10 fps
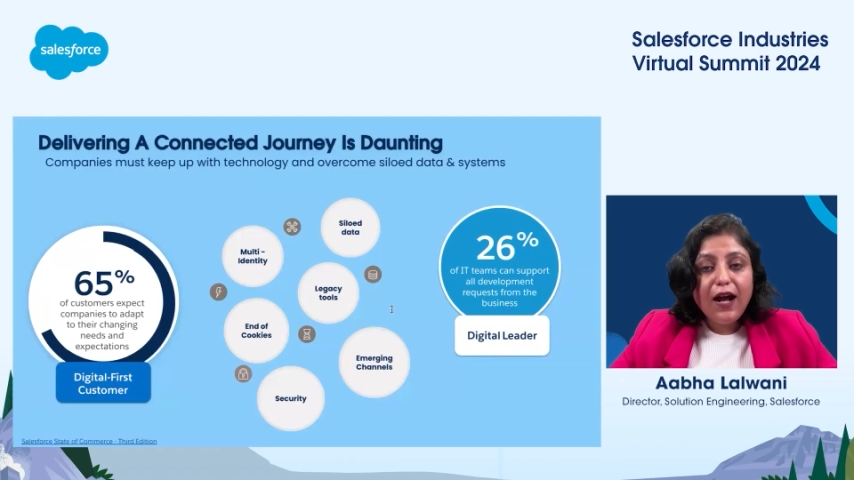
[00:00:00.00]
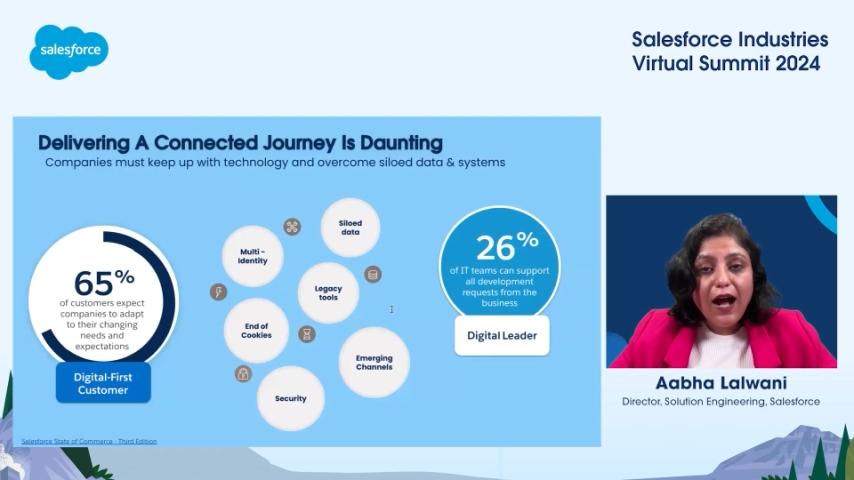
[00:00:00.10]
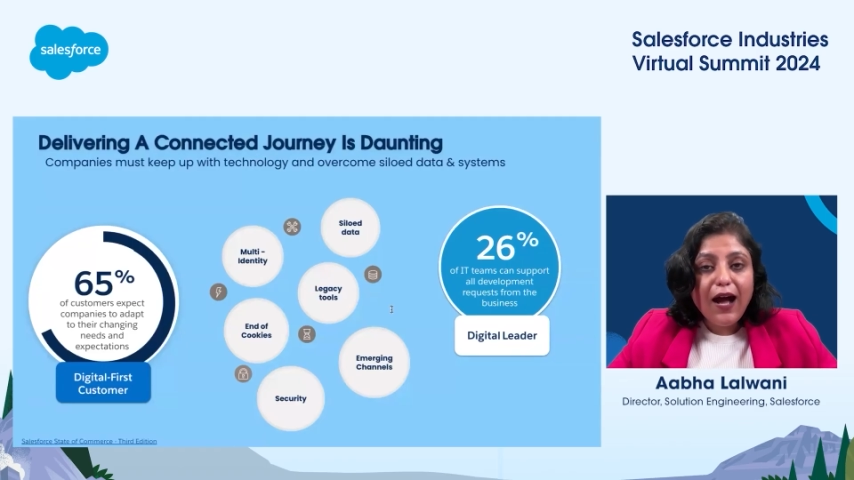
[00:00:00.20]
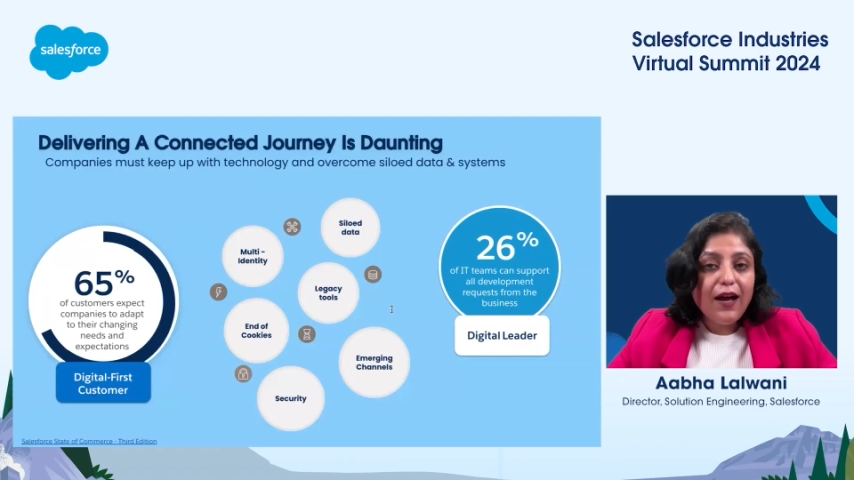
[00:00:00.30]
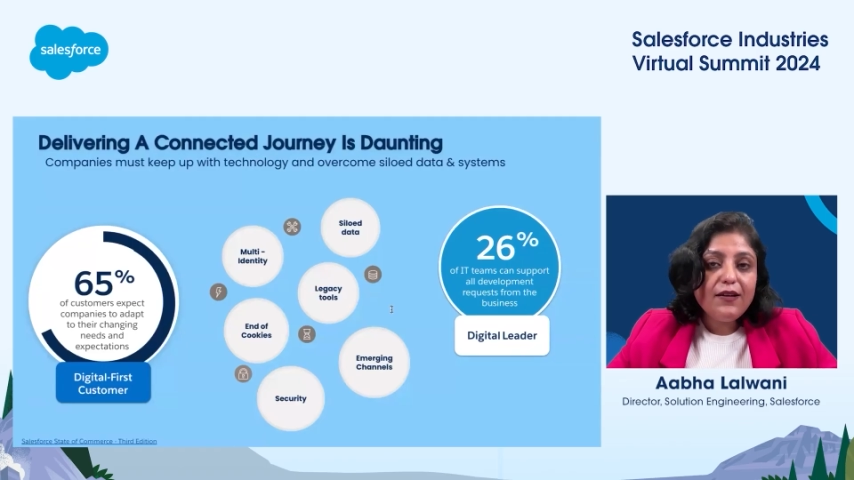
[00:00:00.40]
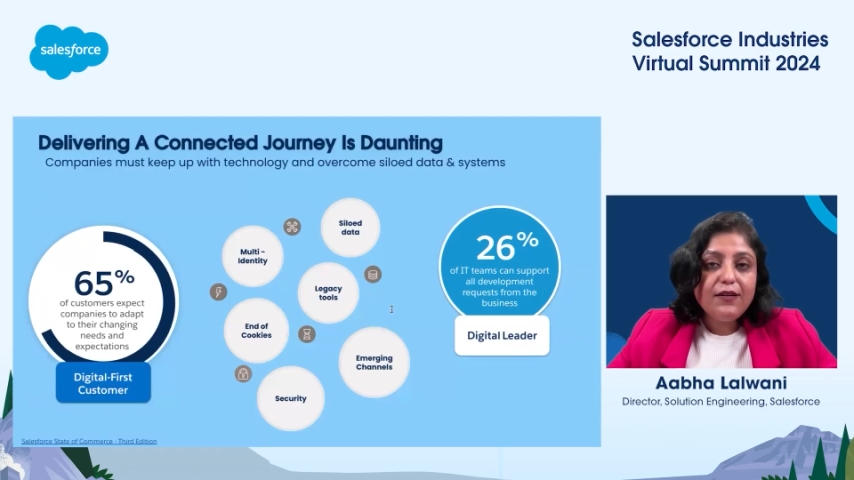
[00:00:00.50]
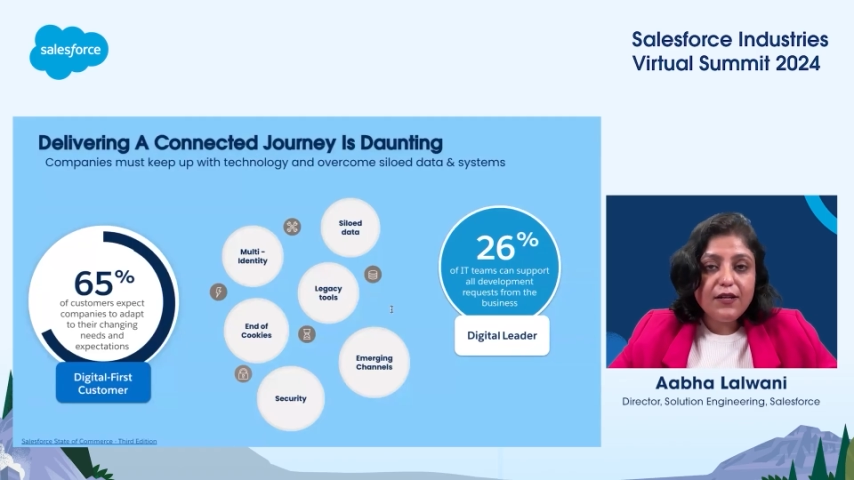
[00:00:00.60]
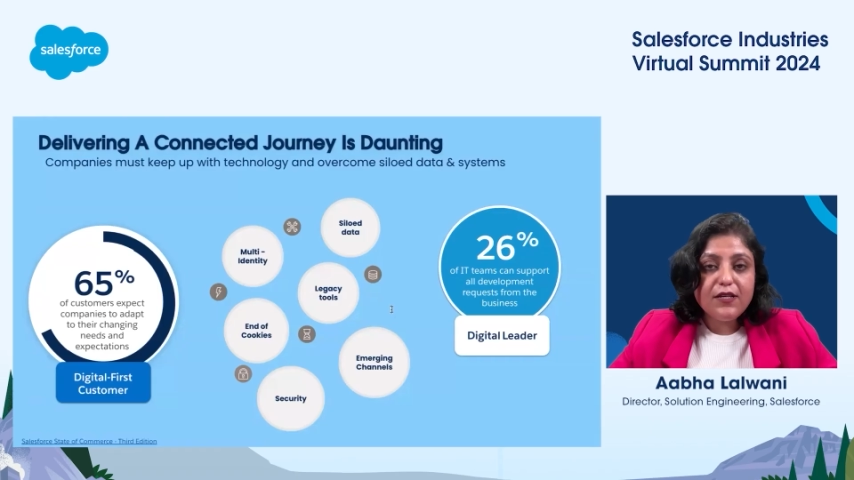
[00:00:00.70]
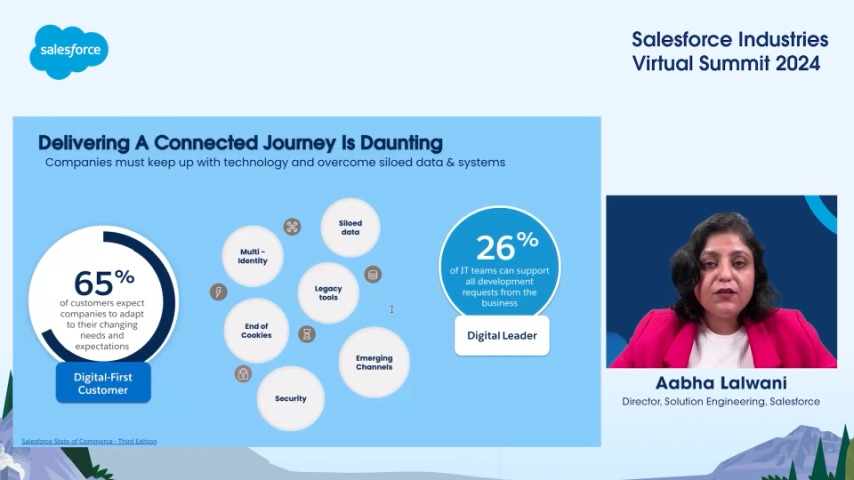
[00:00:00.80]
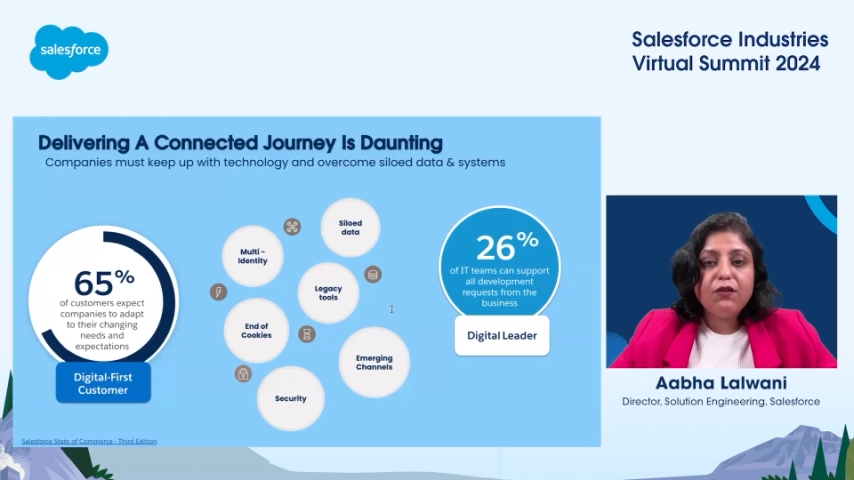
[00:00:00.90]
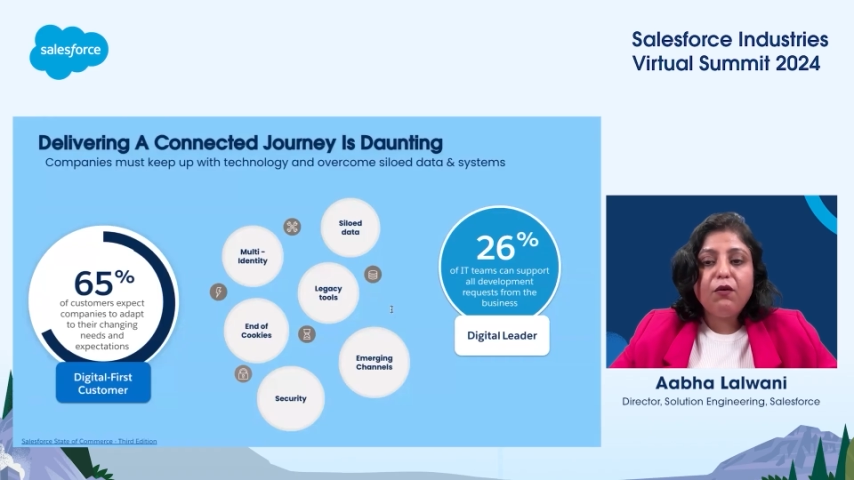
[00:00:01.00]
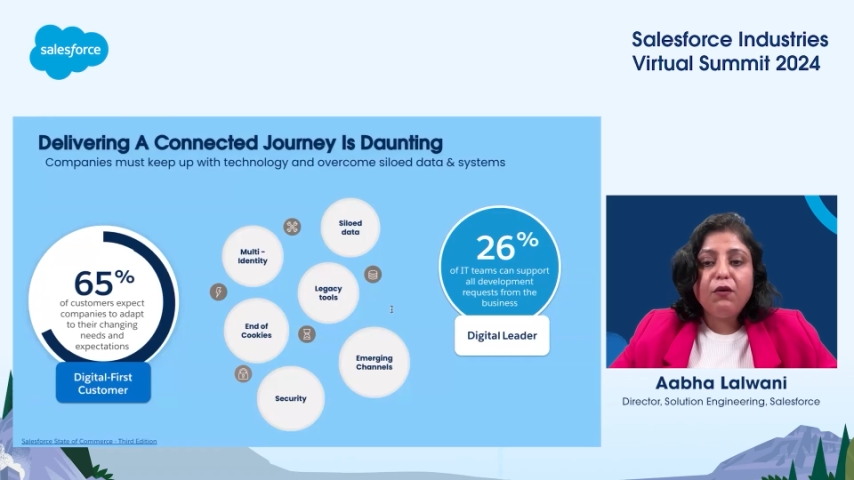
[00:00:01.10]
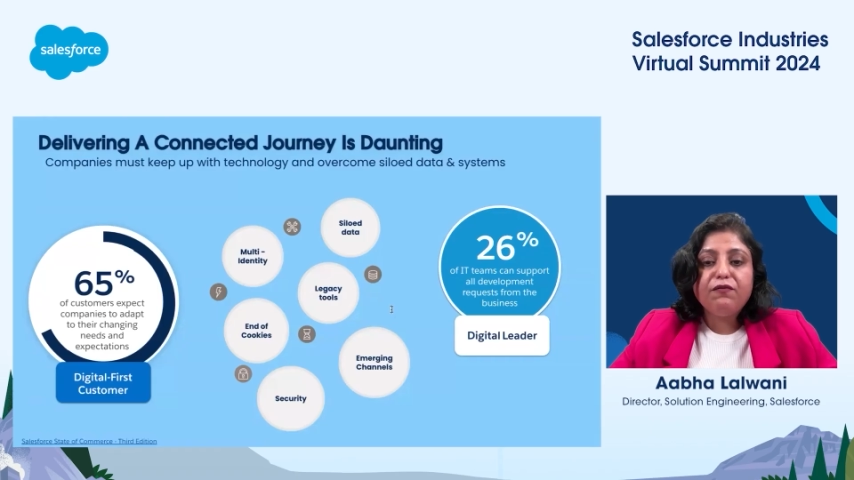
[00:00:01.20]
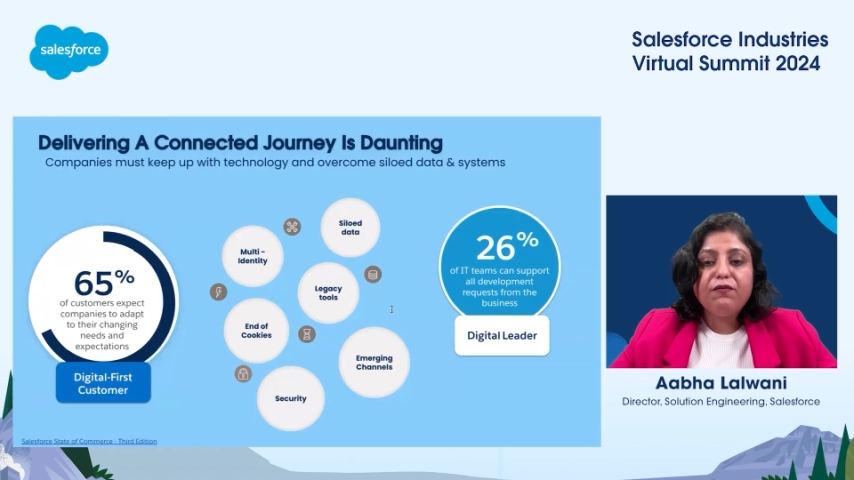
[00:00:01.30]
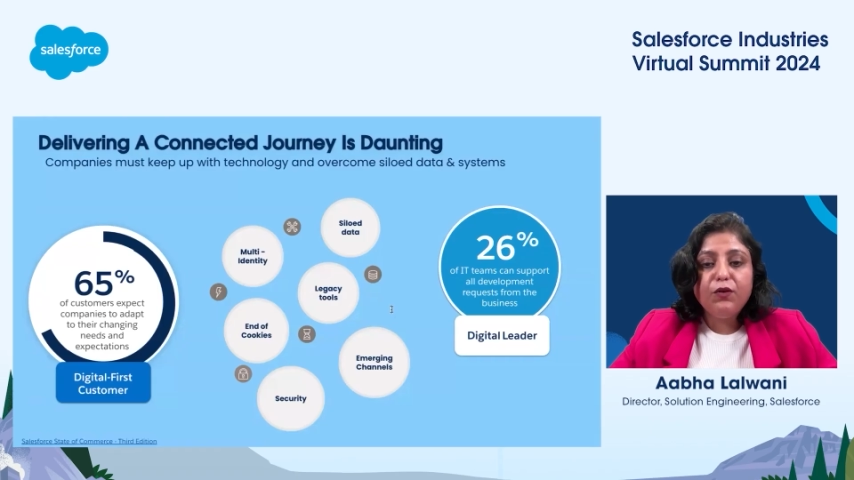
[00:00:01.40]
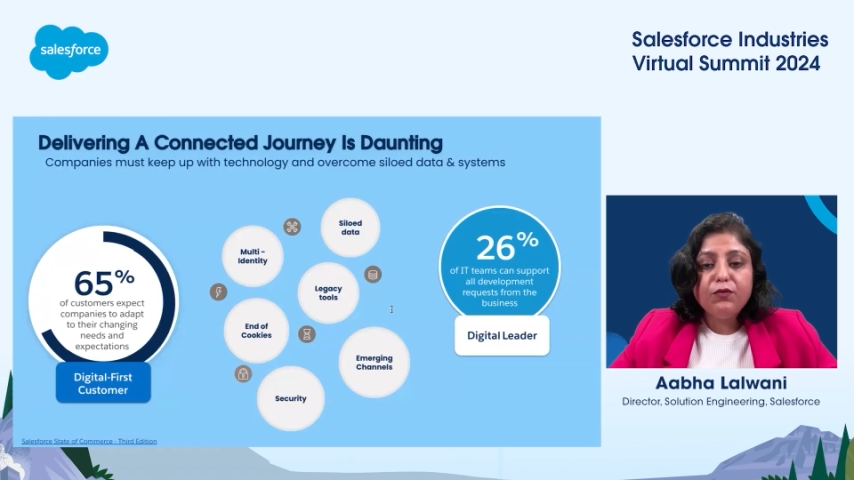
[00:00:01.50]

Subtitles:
a higher risk of